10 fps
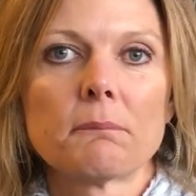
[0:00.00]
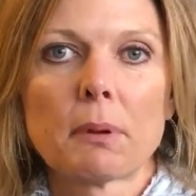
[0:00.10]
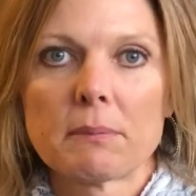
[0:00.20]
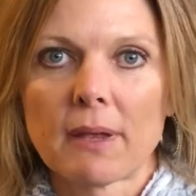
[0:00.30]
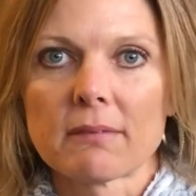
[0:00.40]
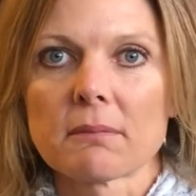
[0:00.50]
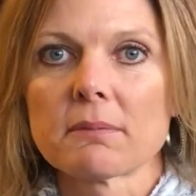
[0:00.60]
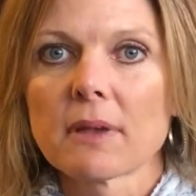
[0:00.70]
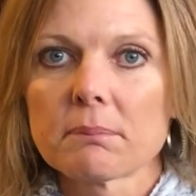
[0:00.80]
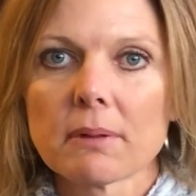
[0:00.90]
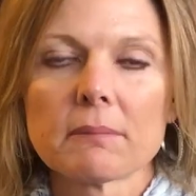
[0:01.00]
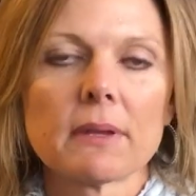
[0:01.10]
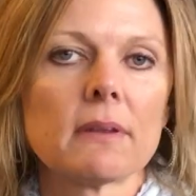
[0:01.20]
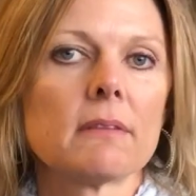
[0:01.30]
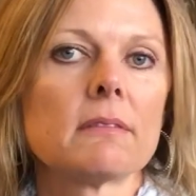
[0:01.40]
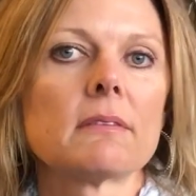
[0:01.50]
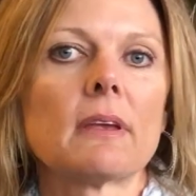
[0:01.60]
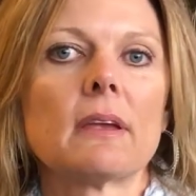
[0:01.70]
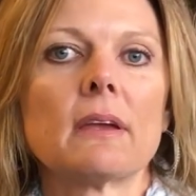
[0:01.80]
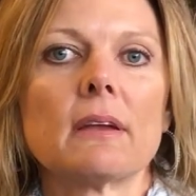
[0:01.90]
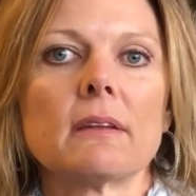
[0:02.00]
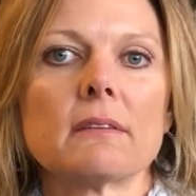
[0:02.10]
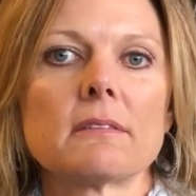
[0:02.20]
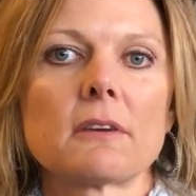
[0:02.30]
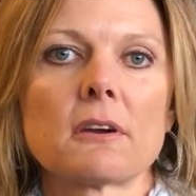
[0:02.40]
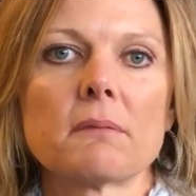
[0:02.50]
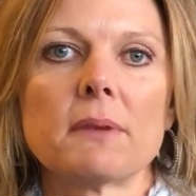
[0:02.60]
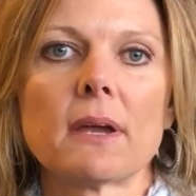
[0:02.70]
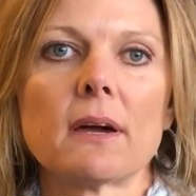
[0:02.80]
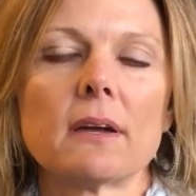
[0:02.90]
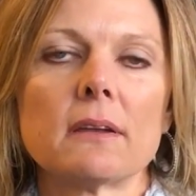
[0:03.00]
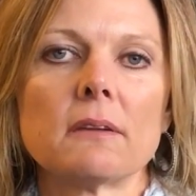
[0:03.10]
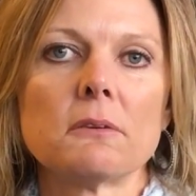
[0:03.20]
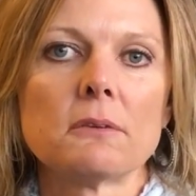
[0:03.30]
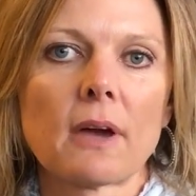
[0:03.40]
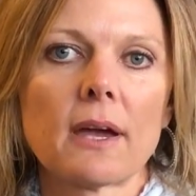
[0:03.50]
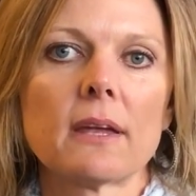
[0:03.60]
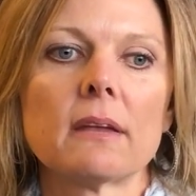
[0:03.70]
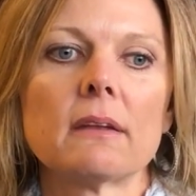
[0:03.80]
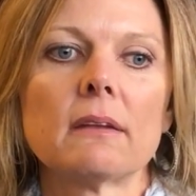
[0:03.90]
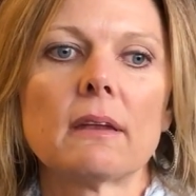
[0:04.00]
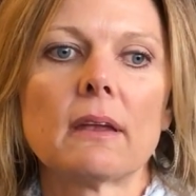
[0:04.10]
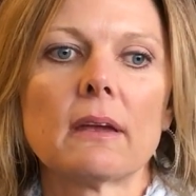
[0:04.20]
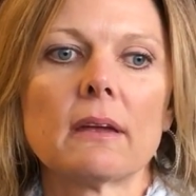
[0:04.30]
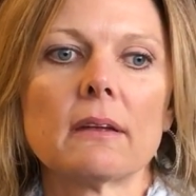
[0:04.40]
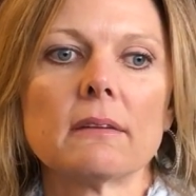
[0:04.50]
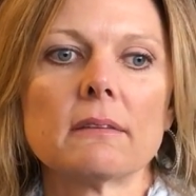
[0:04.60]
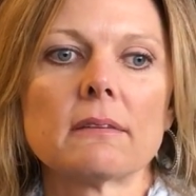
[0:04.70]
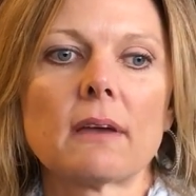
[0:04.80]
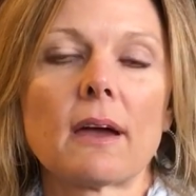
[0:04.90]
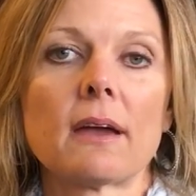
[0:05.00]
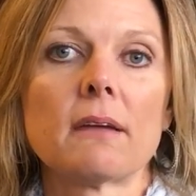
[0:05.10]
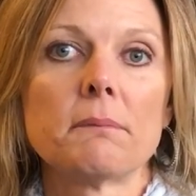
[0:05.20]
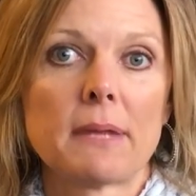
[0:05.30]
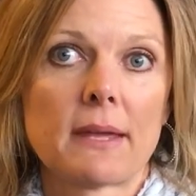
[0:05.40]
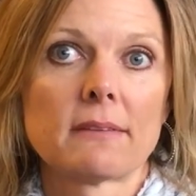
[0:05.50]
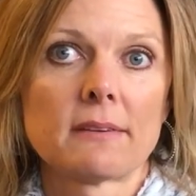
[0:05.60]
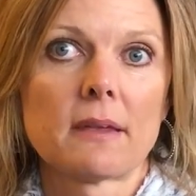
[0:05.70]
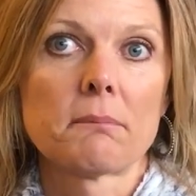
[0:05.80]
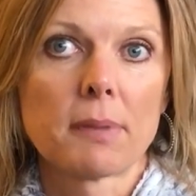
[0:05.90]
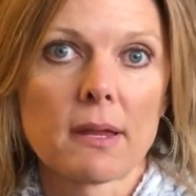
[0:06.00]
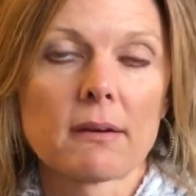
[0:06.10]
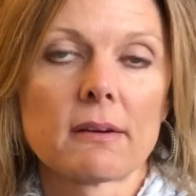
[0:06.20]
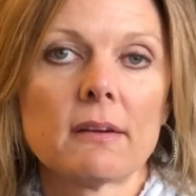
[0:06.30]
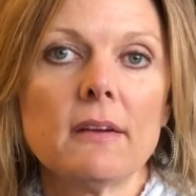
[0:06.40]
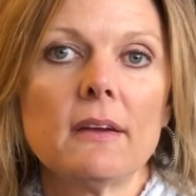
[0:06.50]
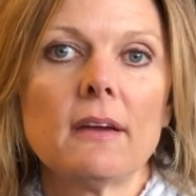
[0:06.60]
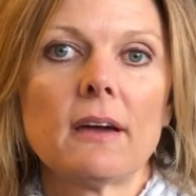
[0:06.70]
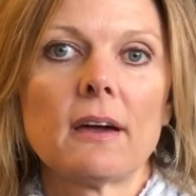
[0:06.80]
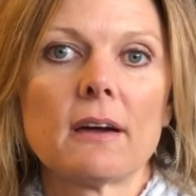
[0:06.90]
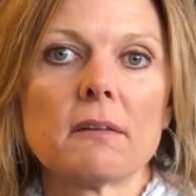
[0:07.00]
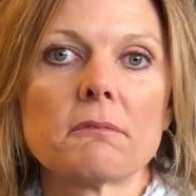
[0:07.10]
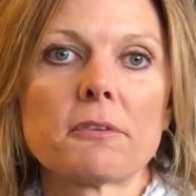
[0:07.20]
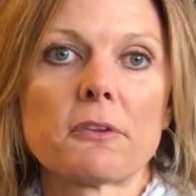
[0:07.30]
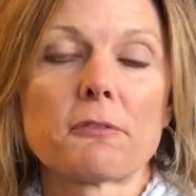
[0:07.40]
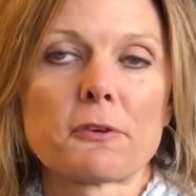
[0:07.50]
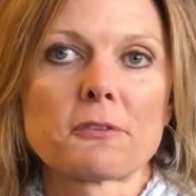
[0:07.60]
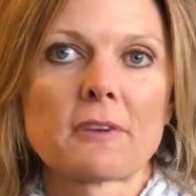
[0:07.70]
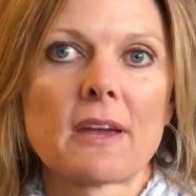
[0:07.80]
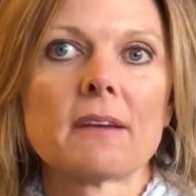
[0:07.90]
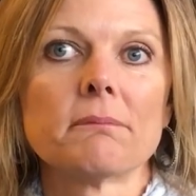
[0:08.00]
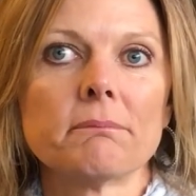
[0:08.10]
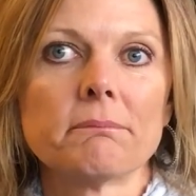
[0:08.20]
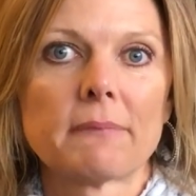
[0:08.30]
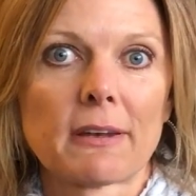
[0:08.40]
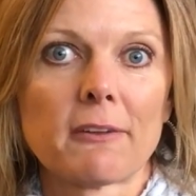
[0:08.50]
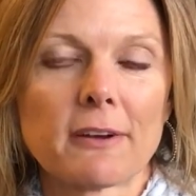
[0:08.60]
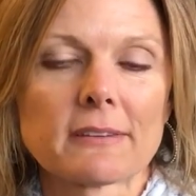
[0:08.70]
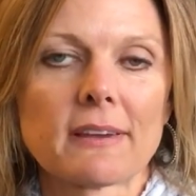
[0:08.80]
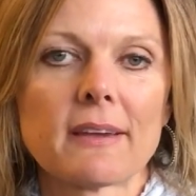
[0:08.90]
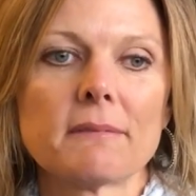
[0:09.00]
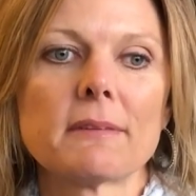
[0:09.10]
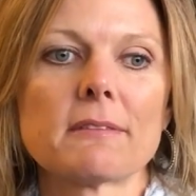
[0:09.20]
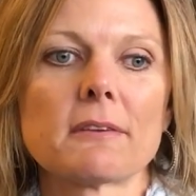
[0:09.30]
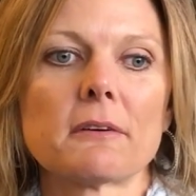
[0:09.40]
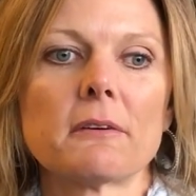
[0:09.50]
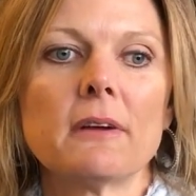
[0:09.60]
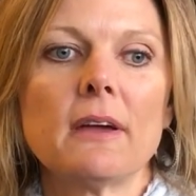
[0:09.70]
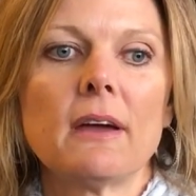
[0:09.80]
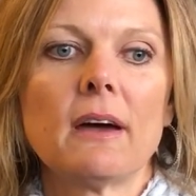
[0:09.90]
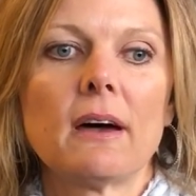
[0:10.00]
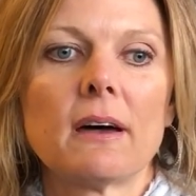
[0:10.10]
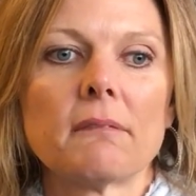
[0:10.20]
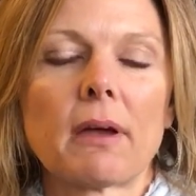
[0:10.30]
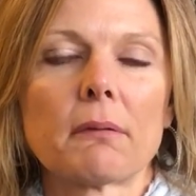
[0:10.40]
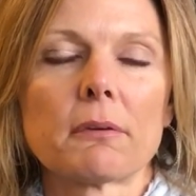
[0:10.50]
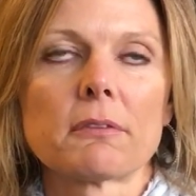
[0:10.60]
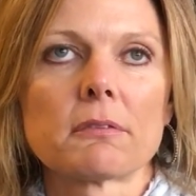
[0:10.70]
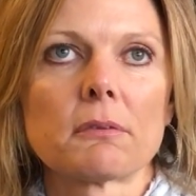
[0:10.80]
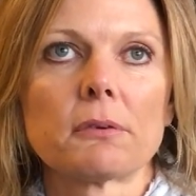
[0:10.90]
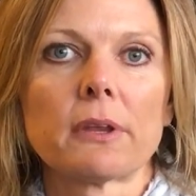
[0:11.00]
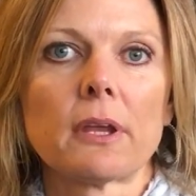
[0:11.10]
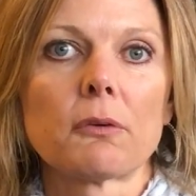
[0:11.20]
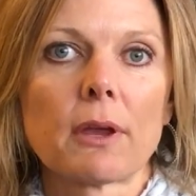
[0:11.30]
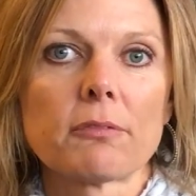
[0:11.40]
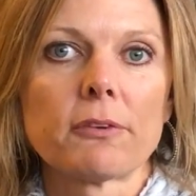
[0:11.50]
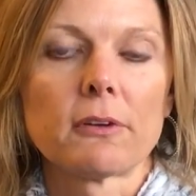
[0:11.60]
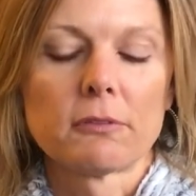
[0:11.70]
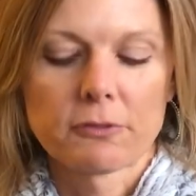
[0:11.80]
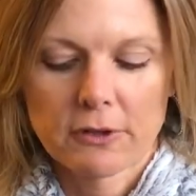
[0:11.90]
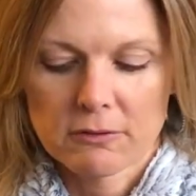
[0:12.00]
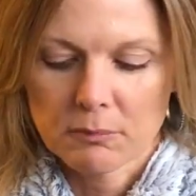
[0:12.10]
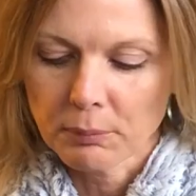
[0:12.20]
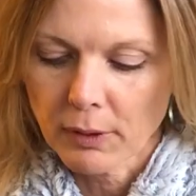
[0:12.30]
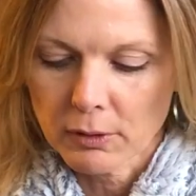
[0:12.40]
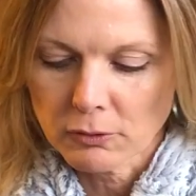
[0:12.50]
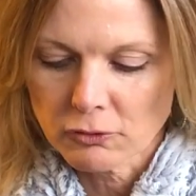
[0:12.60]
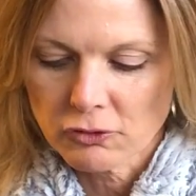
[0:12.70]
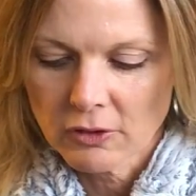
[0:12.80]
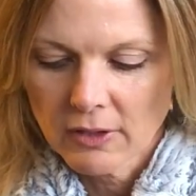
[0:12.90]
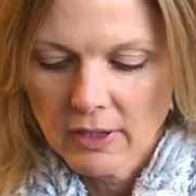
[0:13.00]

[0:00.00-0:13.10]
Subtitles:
put me on some supplements and started me on a new diet, and I began to get better for the first time in a long time. And so I was really grateful for his approach.